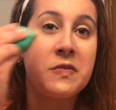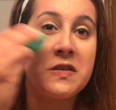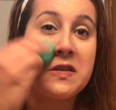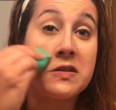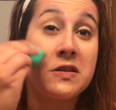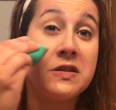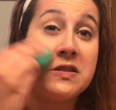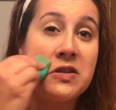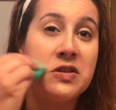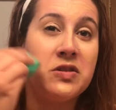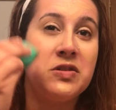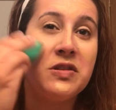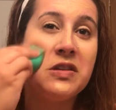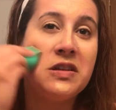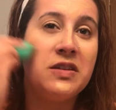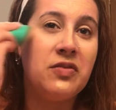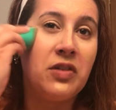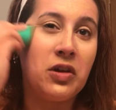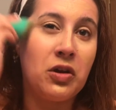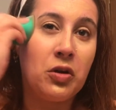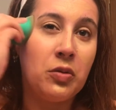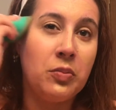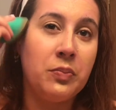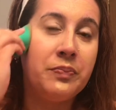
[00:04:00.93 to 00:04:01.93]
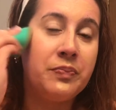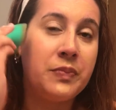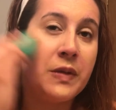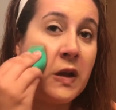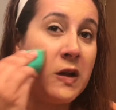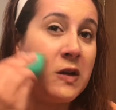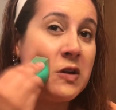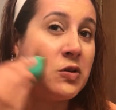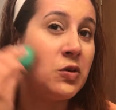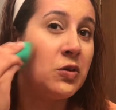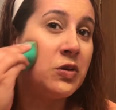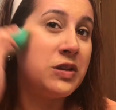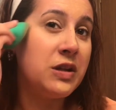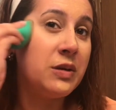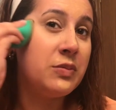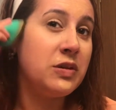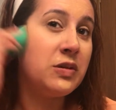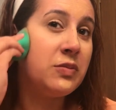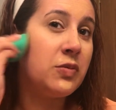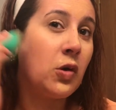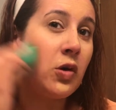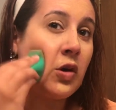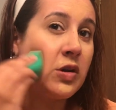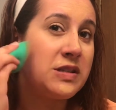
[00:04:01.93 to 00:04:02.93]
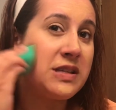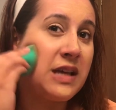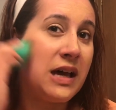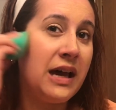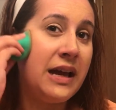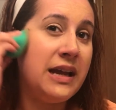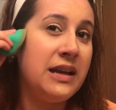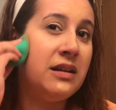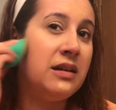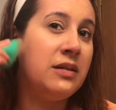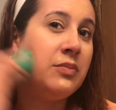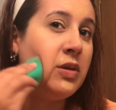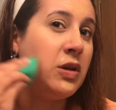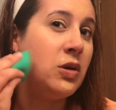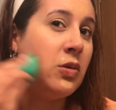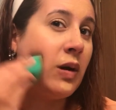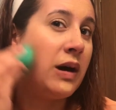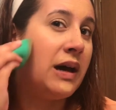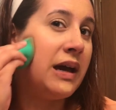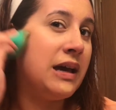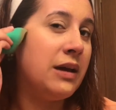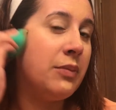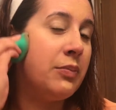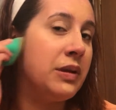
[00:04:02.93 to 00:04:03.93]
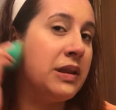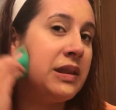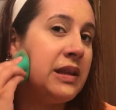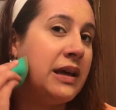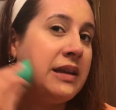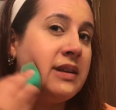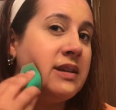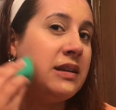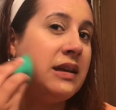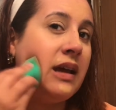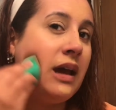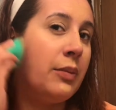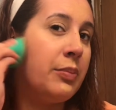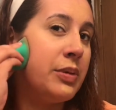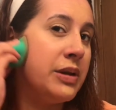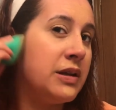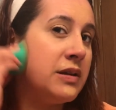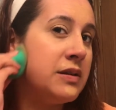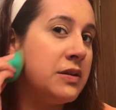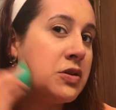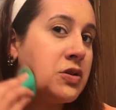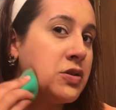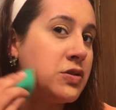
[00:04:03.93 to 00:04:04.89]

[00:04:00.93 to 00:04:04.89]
because they're in the living room, and I told them to go outside and be quiet, but that didn't happen.